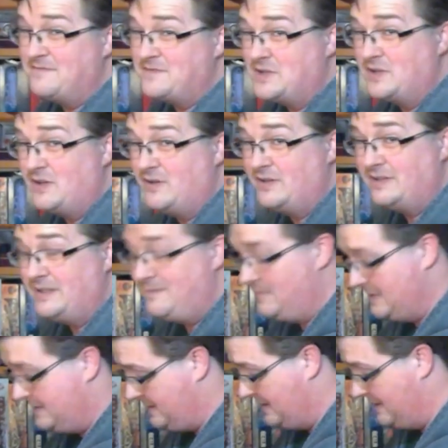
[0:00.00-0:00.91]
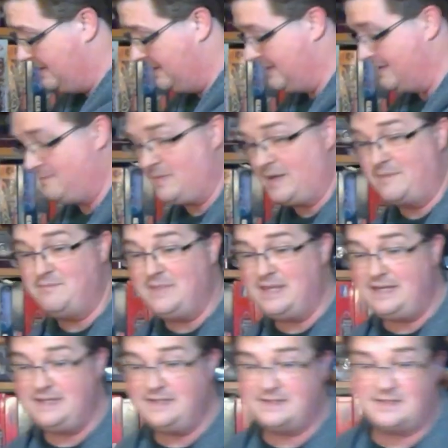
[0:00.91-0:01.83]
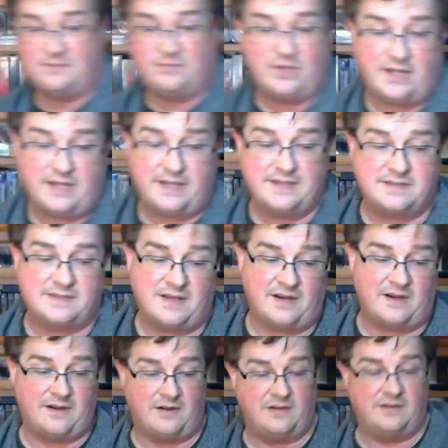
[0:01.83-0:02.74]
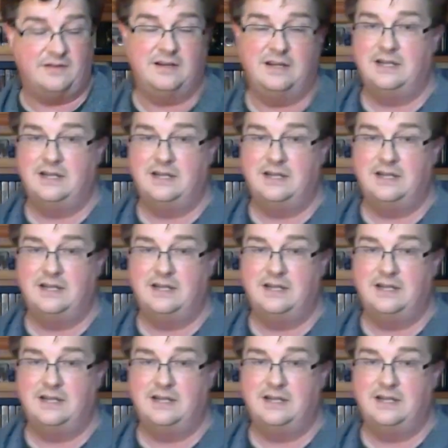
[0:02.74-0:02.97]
are currently missing and my minis supplies are